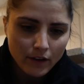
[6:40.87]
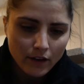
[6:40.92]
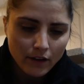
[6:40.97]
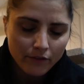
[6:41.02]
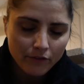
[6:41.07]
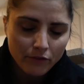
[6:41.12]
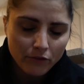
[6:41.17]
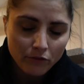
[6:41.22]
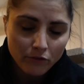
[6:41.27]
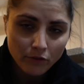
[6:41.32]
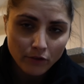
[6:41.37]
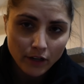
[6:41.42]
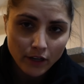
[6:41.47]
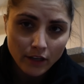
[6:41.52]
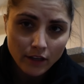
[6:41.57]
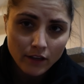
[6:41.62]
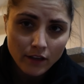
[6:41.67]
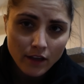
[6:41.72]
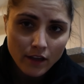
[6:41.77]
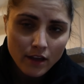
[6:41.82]
of
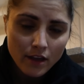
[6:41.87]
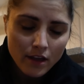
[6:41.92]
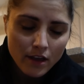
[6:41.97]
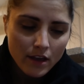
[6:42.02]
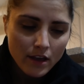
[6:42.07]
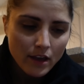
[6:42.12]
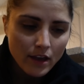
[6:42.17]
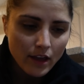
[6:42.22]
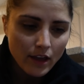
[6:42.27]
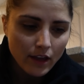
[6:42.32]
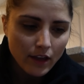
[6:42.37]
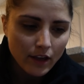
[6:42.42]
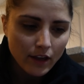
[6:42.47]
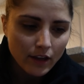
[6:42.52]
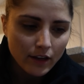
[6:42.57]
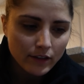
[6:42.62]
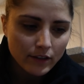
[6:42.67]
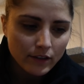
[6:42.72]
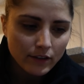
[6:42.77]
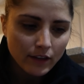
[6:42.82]
three
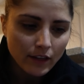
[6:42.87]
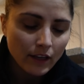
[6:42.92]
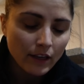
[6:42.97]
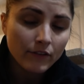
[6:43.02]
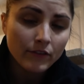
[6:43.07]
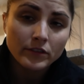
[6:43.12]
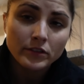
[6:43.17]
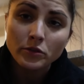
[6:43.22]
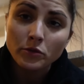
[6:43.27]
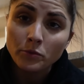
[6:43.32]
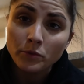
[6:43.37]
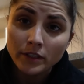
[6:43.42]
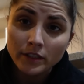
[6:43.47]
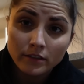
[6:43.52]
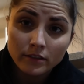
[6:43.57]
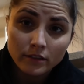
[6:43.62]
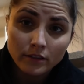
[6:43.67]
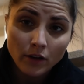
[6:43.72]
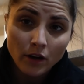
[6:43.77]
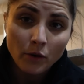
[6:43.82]
and they give us a
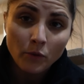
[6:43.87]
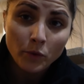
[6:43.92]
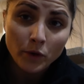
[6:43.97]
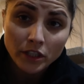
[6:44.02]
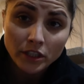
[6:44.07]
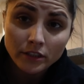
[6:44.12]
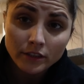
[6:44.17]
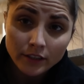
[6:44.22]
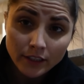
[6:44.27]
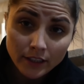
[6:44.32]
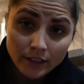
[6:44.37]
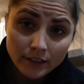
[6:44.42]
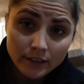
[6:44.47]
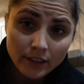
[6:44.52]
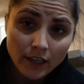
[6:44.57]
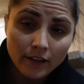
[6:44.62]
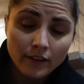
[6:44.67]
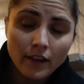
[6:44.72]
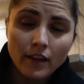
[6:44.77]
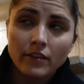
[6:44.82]
wish, a wish list
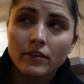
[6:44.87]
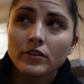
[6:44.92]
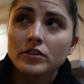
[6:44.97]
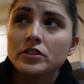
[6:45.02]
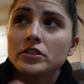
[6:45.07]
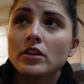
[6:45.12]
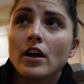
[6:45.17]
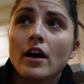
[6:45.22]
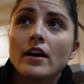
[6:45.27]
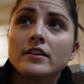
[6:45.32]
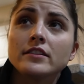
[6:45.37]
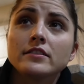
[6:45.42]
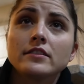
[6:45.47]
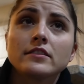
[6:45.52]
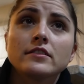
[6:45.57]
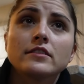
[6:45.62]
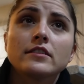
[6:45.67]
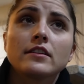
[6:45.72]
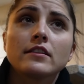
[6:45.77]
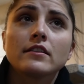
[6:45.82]
and then their
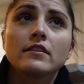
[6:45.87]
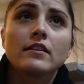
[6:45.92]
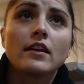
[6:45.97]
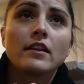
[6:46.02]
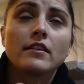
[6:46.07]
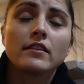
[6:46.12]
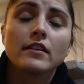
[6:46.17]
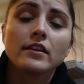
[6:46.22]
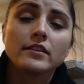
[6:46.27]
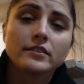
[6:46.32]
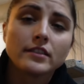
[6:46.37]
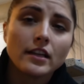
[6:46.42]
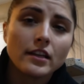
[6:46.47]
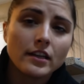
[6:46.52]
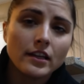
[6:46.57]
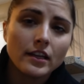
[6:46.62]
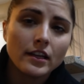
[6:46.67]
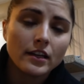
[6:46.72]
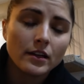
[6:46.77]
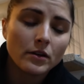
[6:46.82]
sizes and, and things they
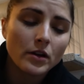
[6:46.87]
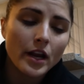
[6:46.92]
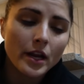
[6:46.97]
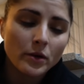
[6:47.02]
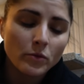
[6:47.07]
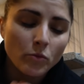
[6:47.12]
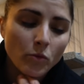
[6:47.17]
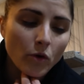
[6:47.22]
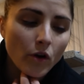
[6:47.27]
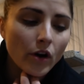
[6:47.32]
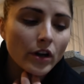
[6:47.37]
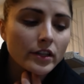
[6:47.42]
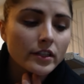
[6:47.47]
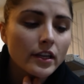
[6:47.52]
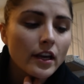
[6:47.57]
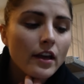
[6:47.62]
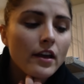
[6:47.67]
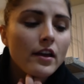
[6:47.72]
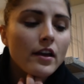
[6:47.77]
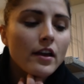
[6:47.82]
need and, and want